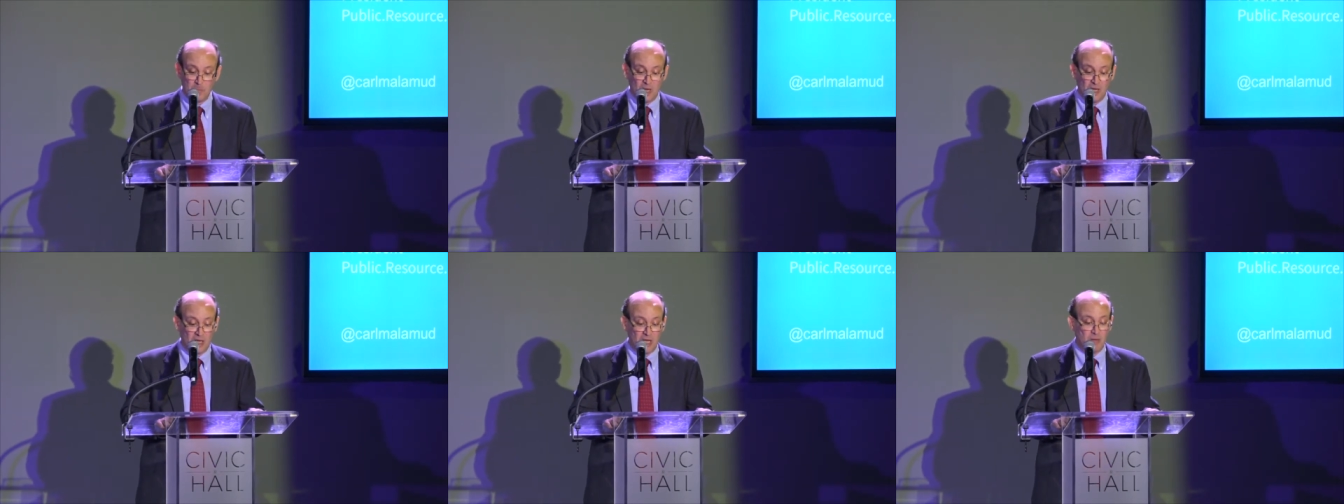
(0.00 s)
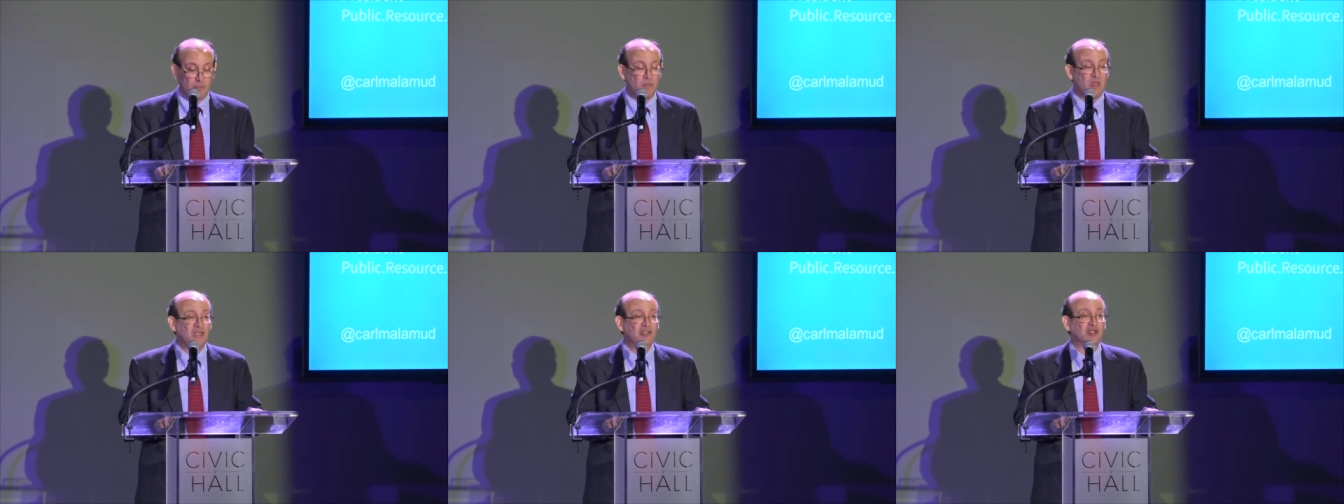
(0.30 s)

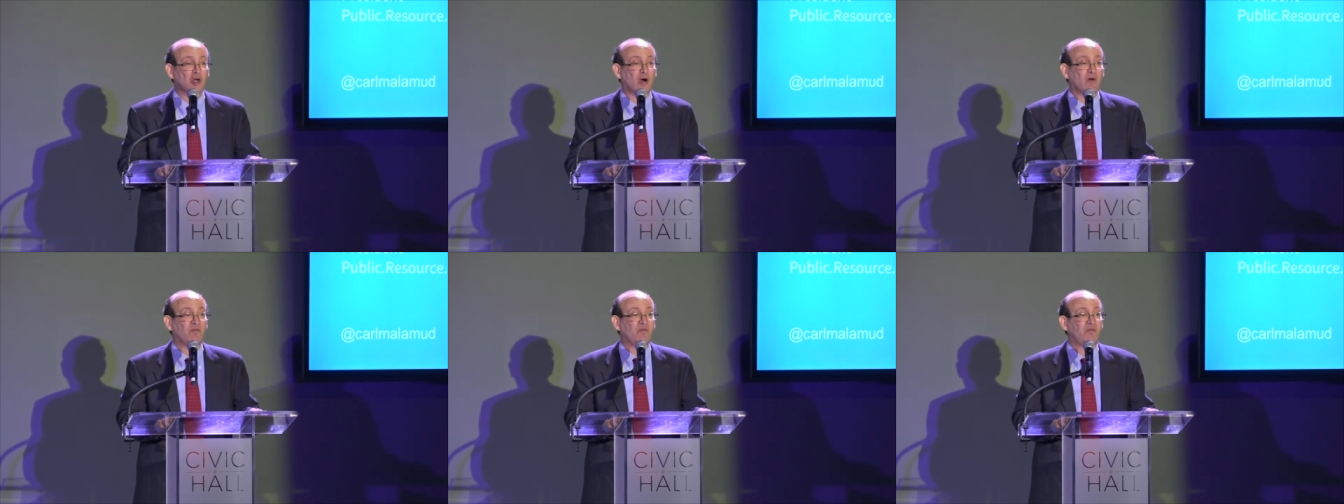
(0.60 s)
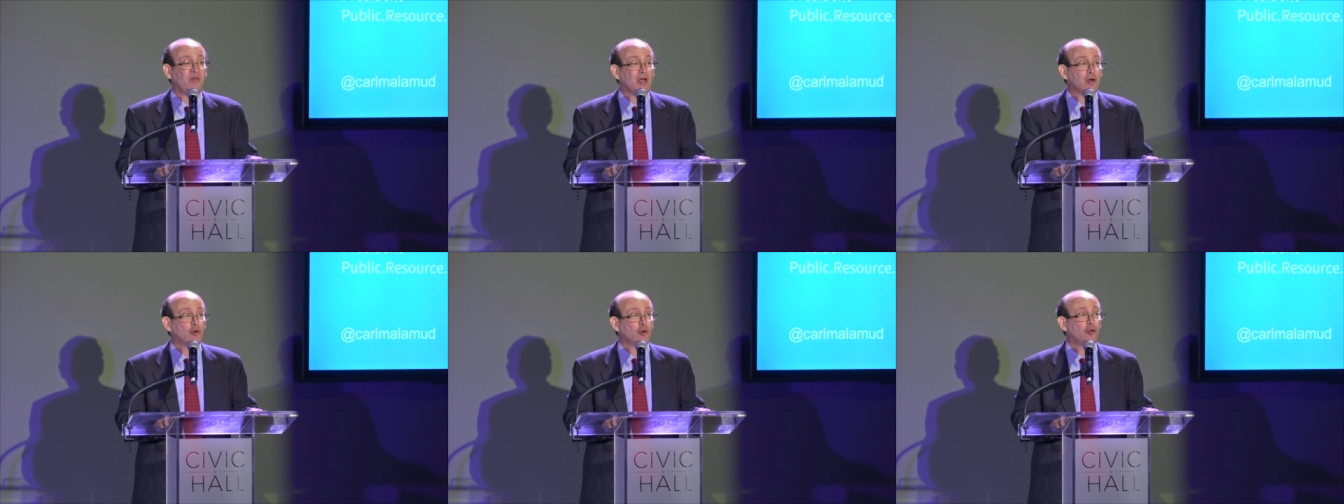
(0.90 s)
It means our
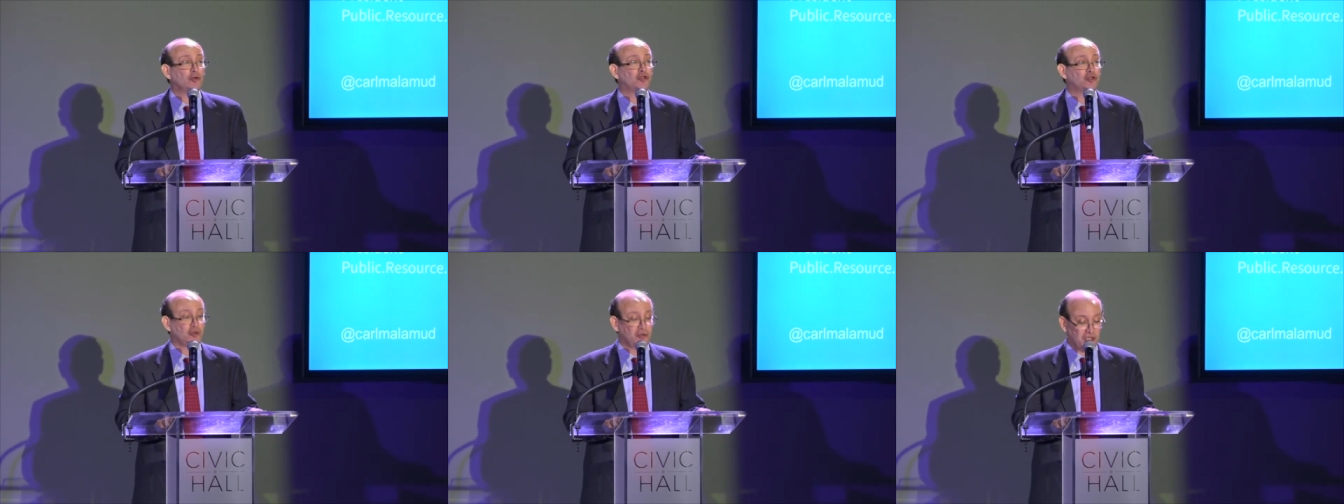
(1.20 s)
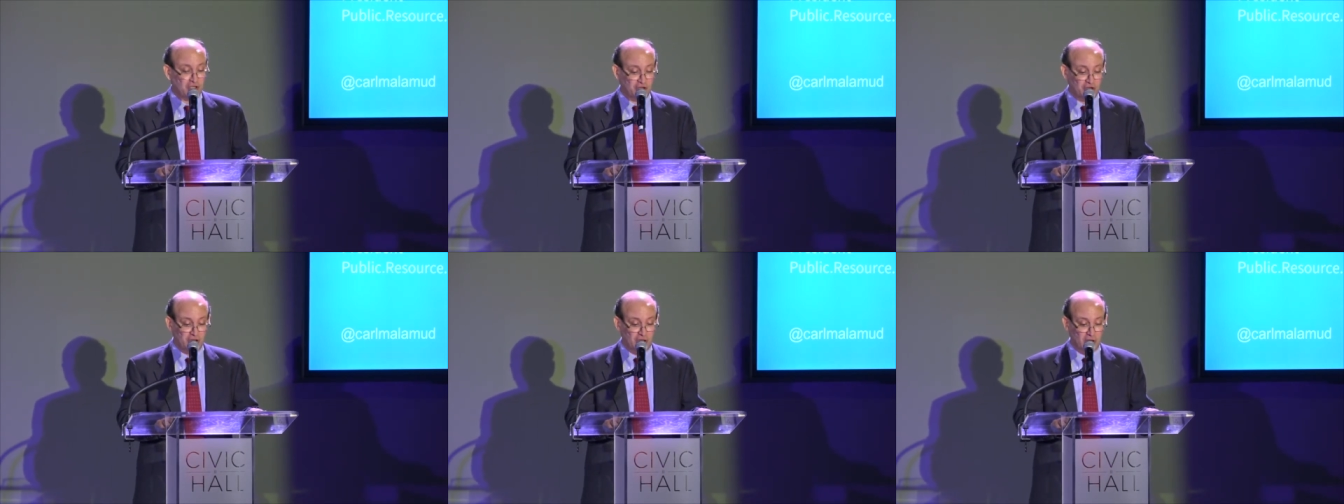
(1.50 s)
federal
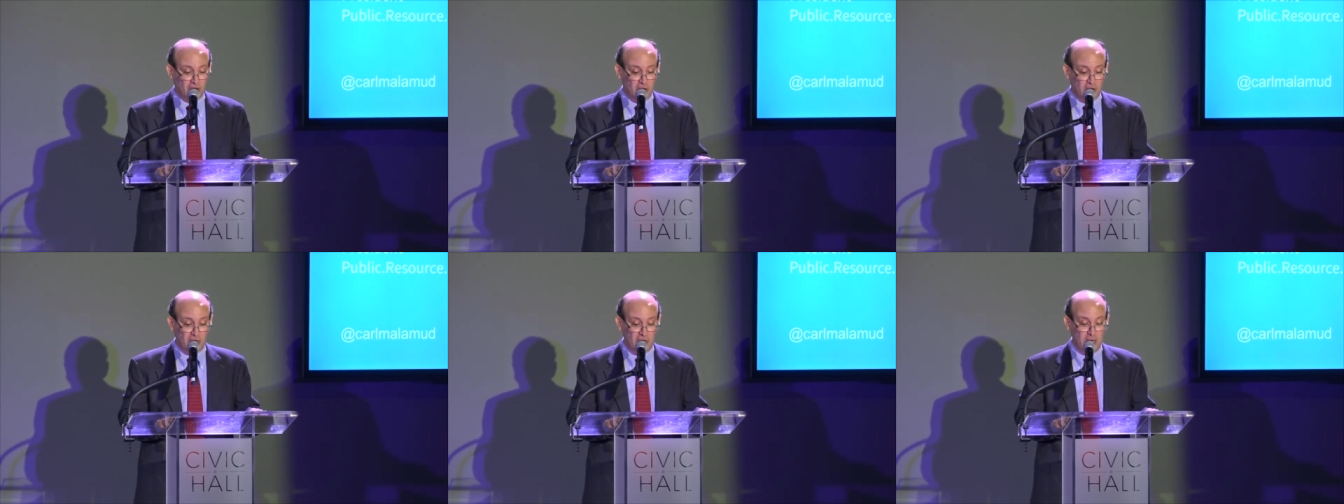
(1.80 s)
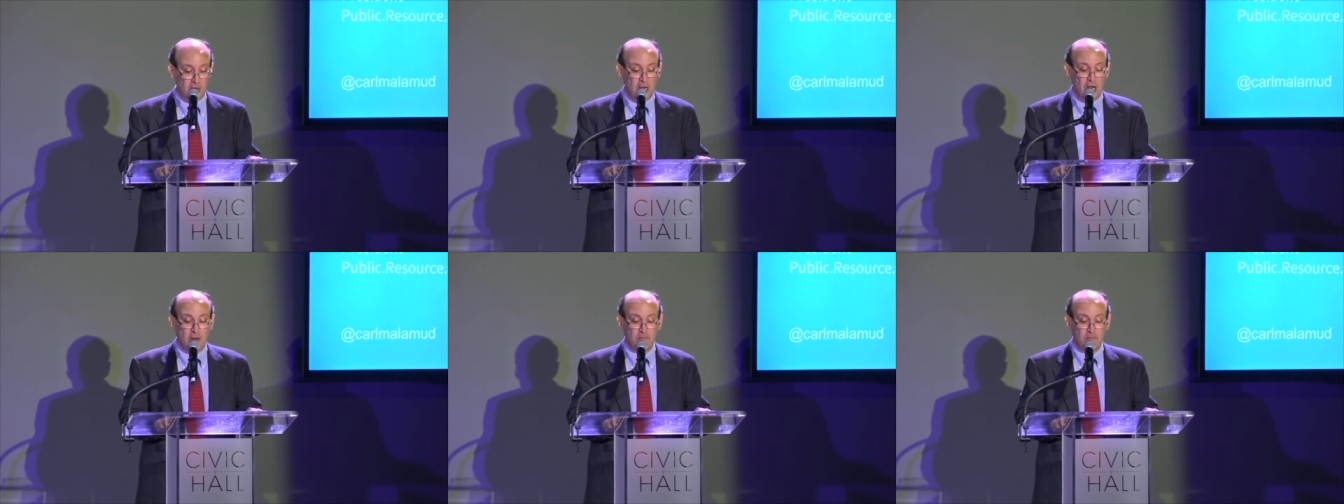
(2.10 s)
judiciary